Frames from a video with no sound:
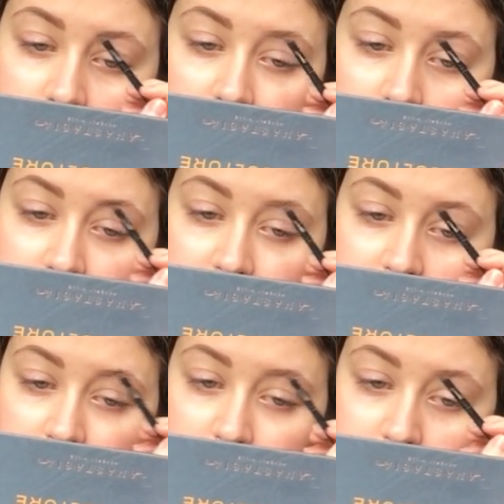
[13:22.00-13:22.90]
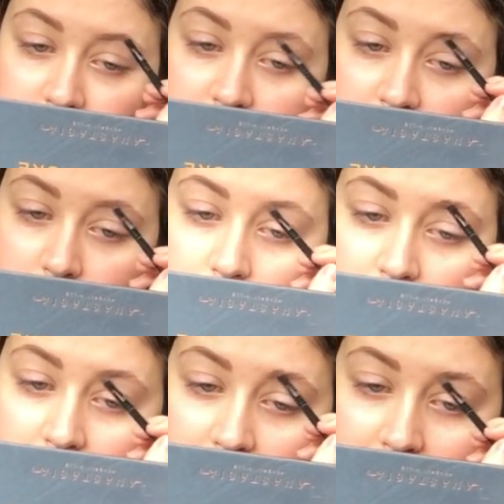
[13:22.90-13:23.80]
Anyway, so I'm really
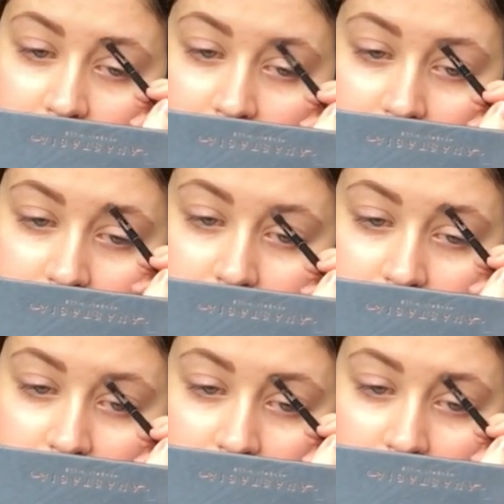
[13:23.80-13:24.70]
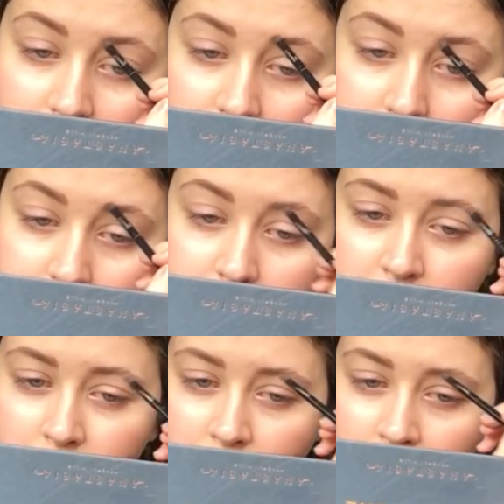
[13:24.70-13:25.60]
stoked. I think
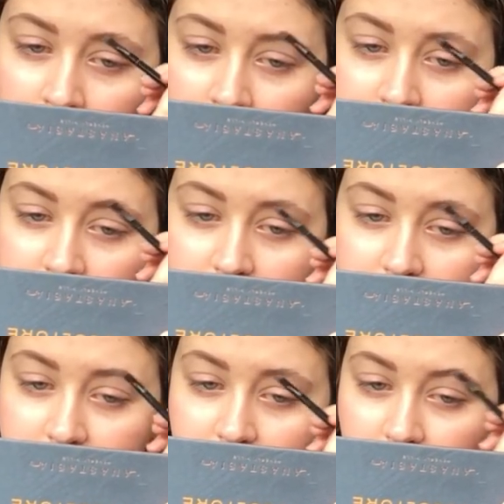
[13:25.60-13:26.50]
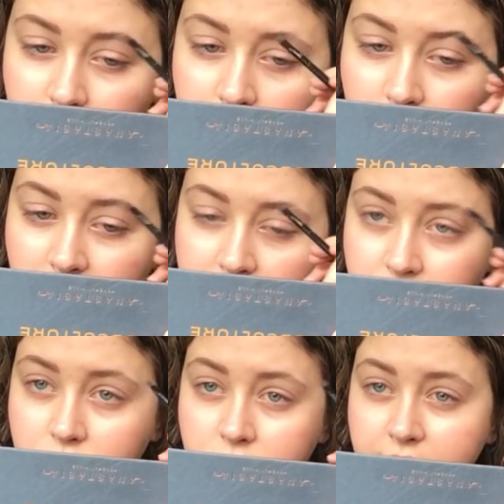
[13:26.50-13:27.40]
I'd like to do a grad
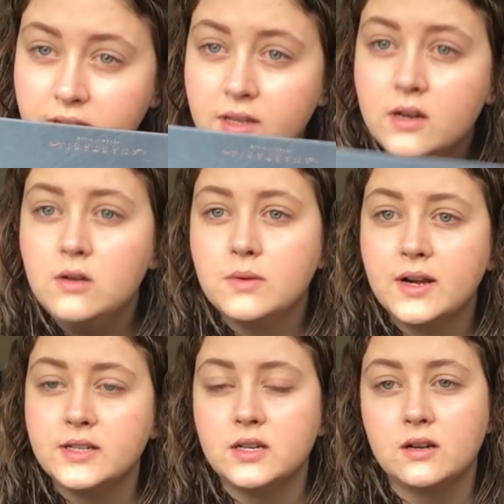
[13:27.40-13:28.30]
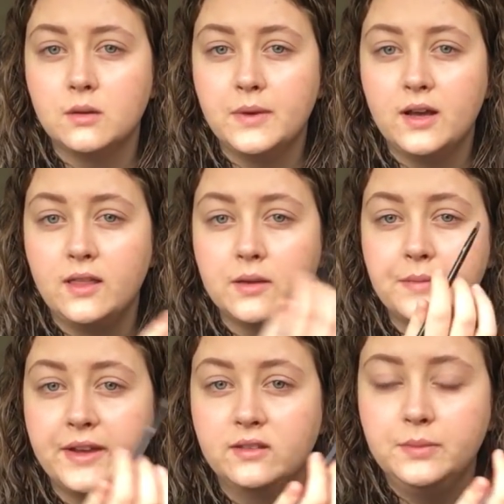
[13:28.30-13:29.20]
school video where I talk about like
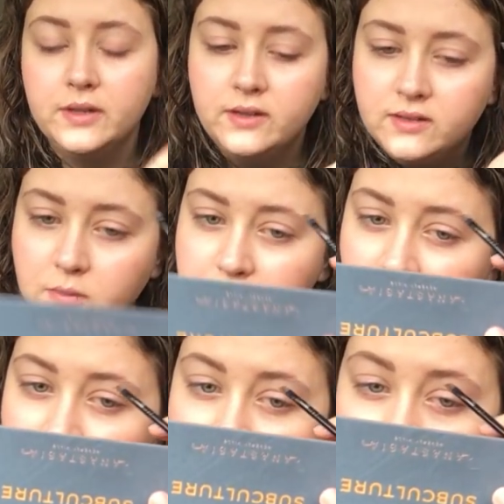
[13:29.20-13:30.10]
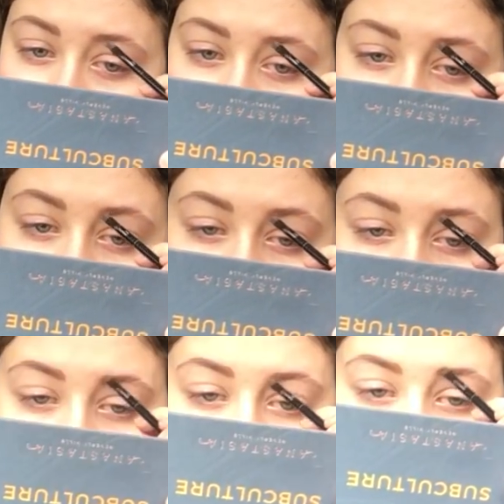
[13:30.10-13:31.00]
my experience applying, or
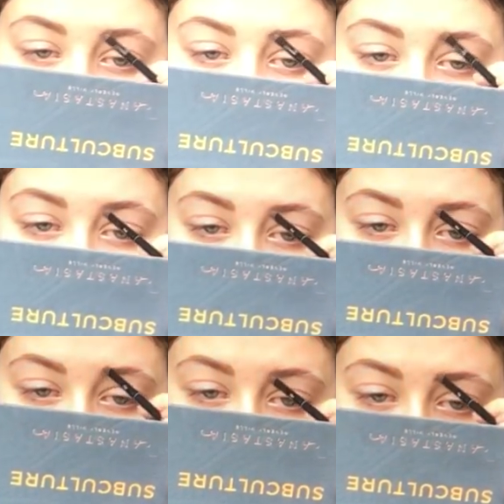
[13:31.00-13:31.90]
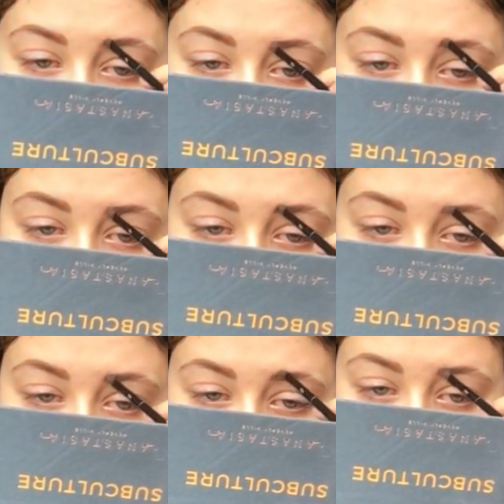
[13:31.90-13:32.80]
maybe what to
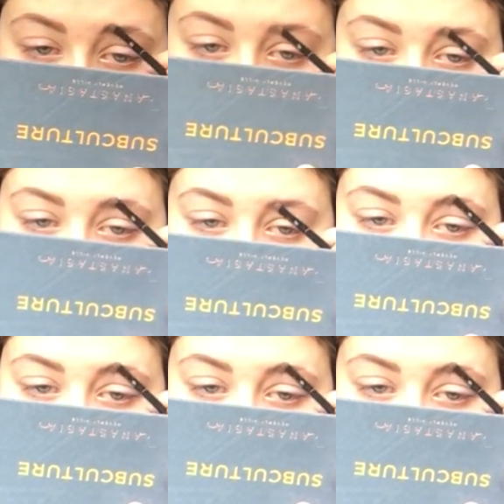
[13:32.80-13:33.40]
expect for a